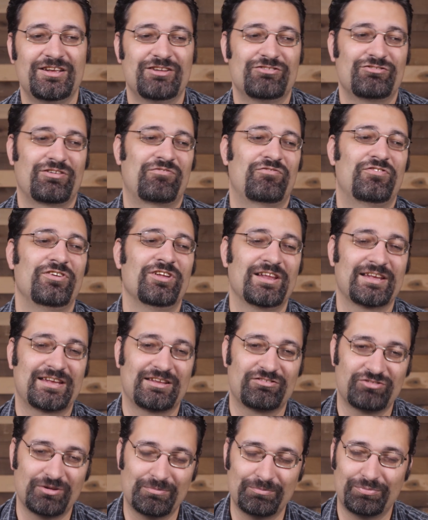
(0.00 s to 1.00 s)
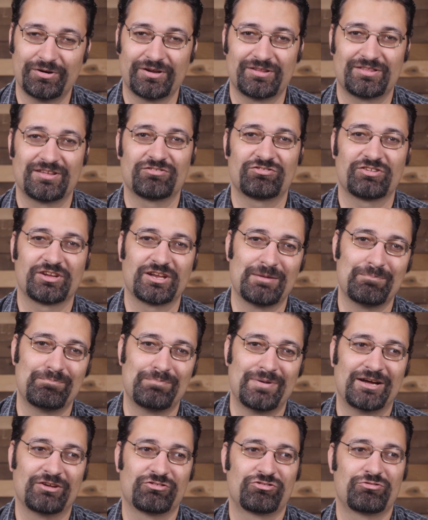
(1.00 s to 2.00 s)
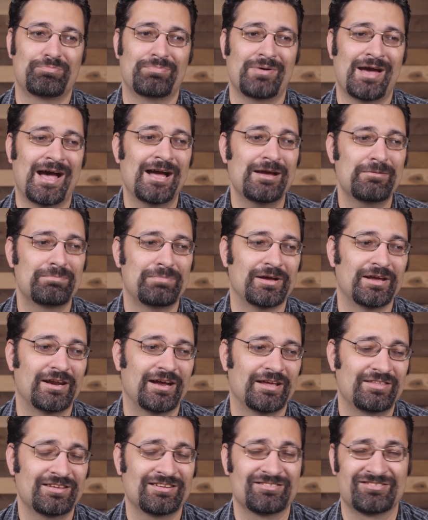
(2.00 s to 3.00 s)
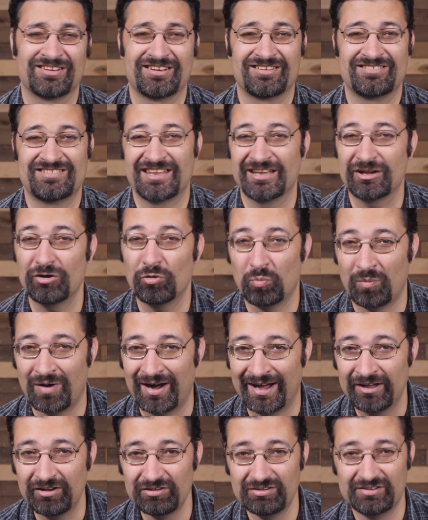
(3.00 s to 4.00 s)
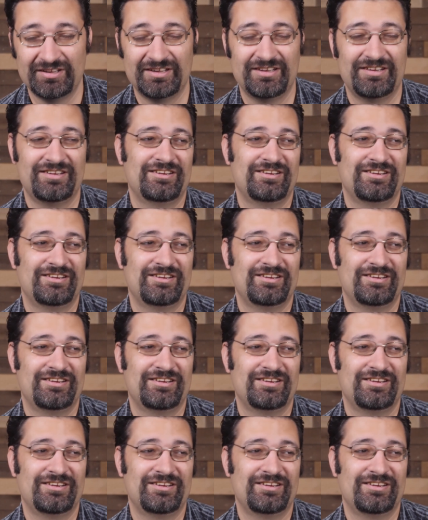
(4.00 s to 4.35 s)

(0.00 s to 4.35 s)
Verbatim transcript: So I feel like at some point things are going to bounce back, but I think it's going to take a while.